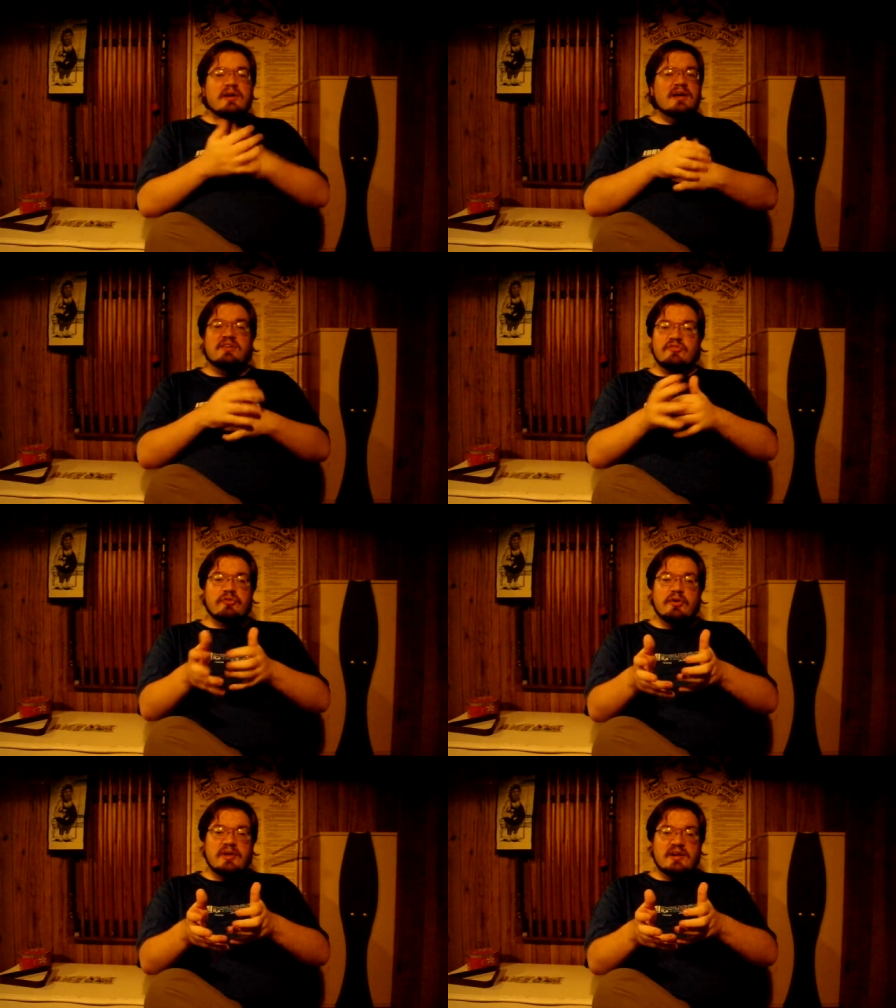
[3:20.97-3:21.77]
It doesn't
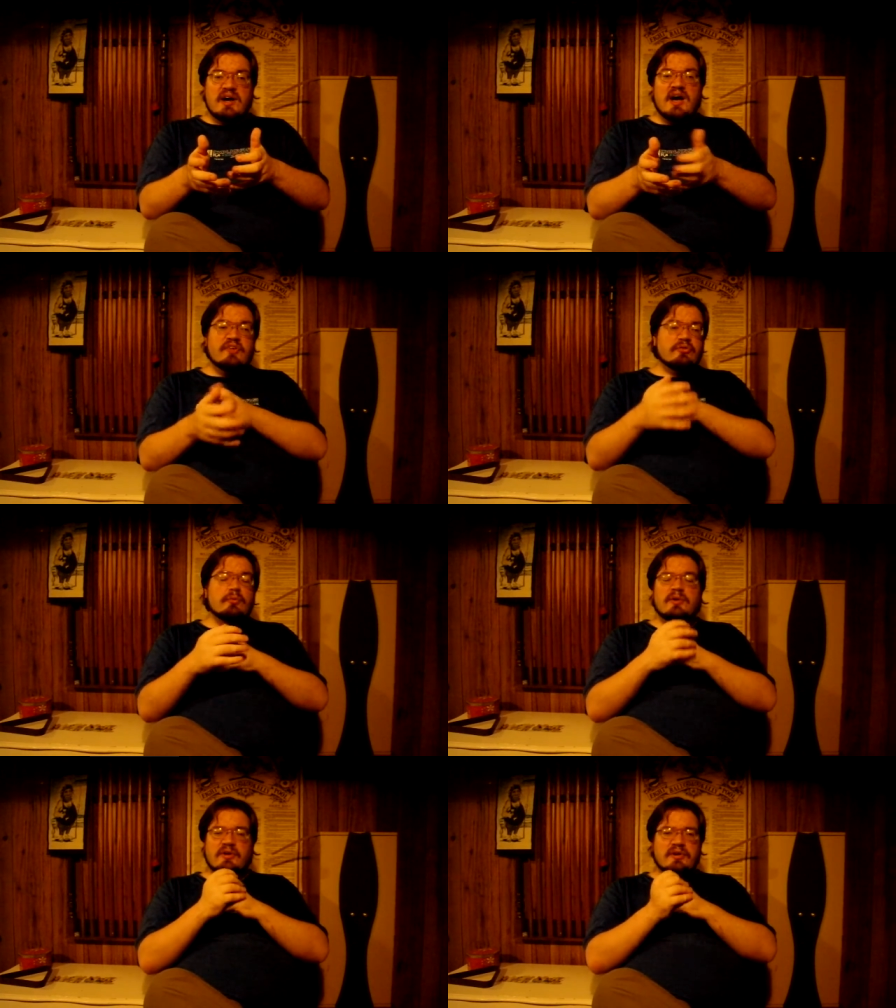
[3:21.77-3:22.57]
hurt you to ask.
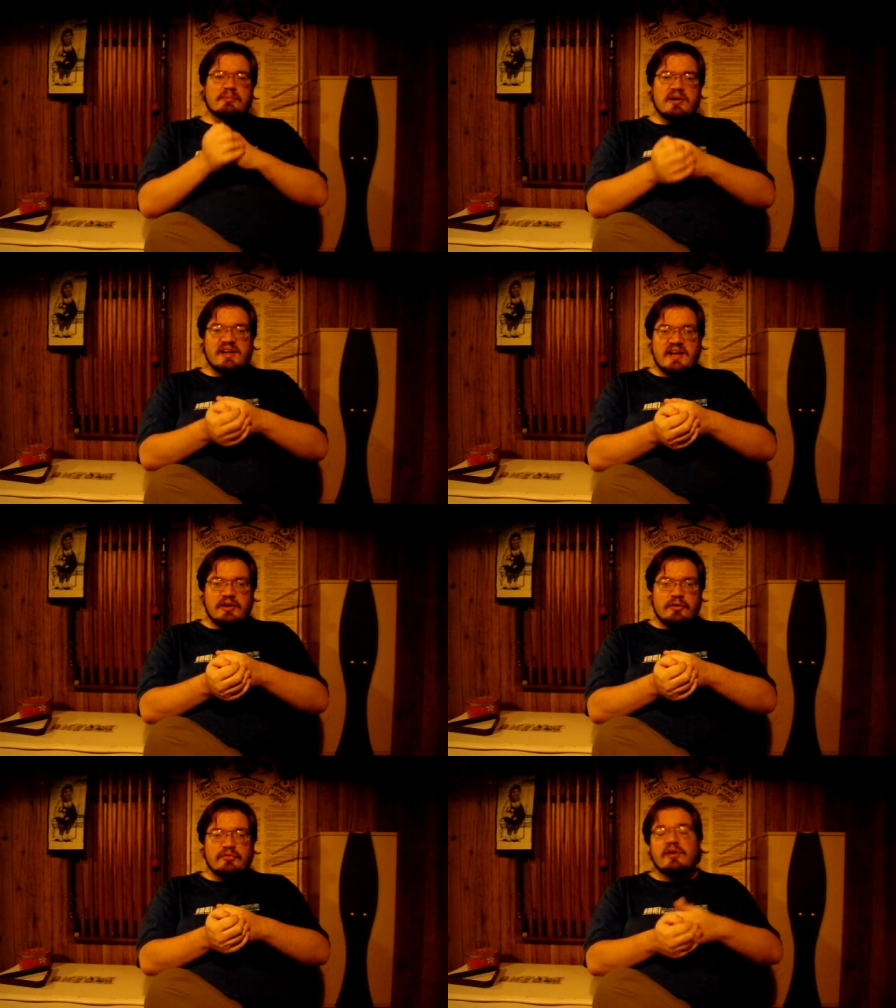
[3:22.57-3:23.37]
We're not going to bite your head
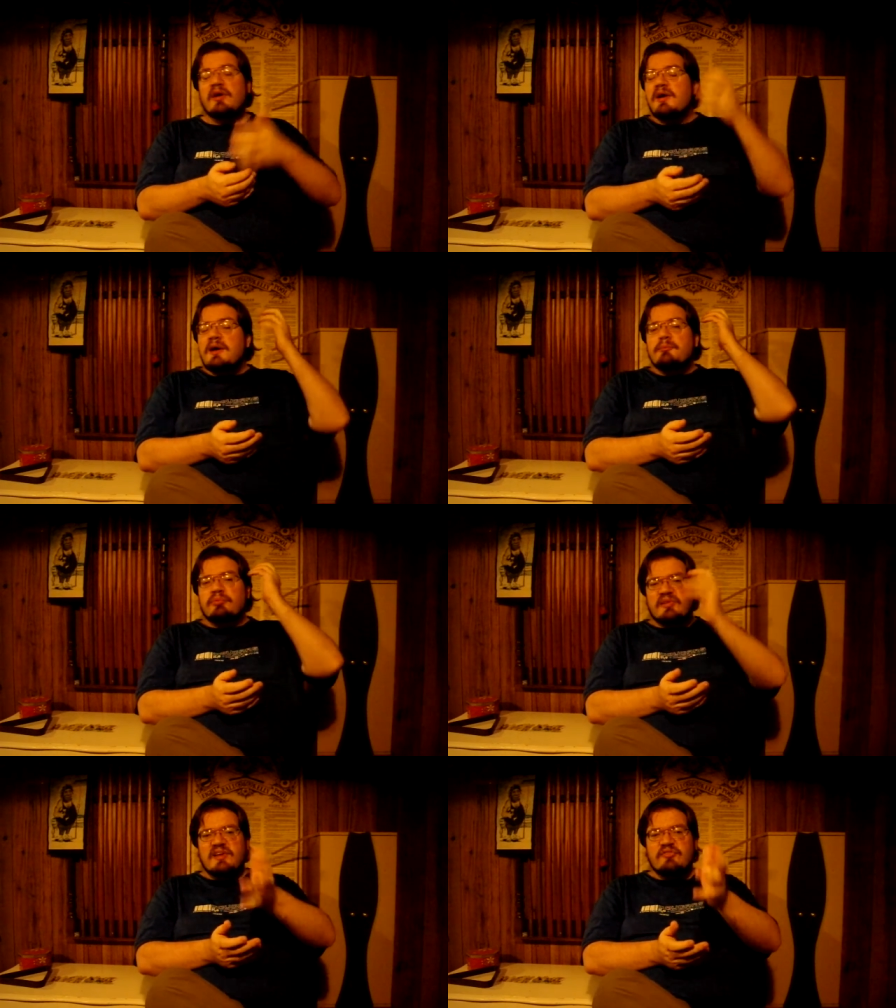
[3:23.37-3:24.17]
off.
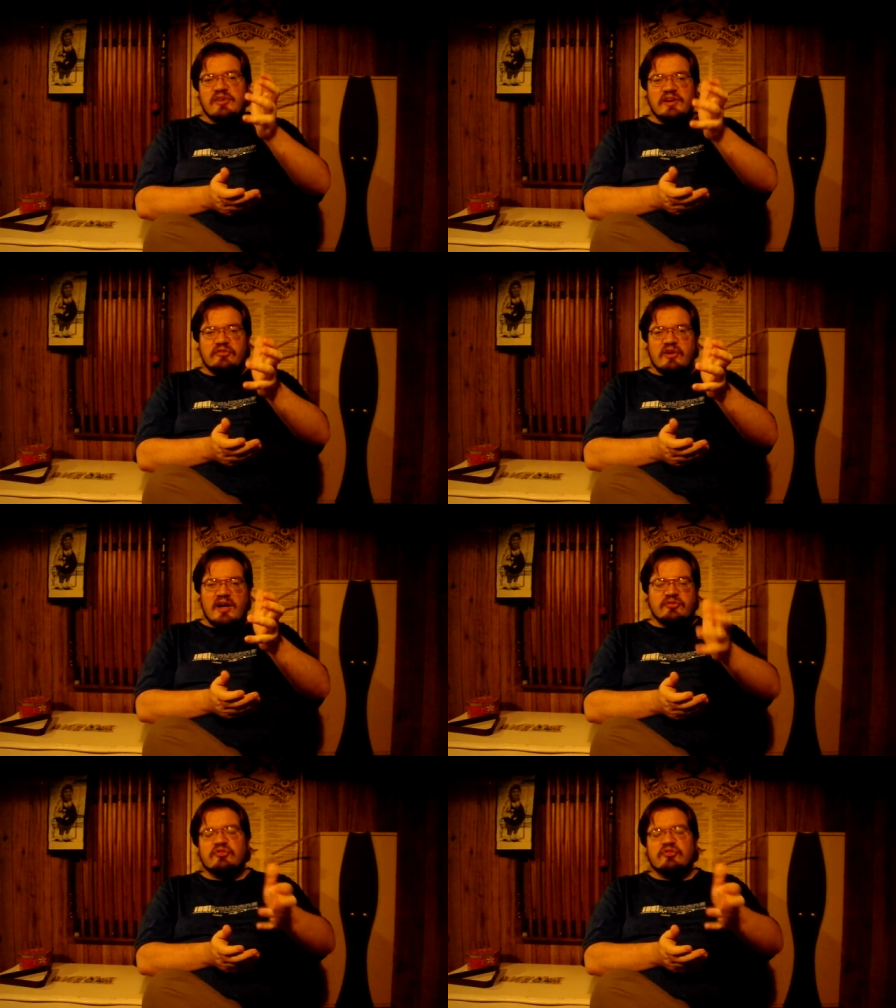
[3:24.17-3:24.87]
Please get in touch.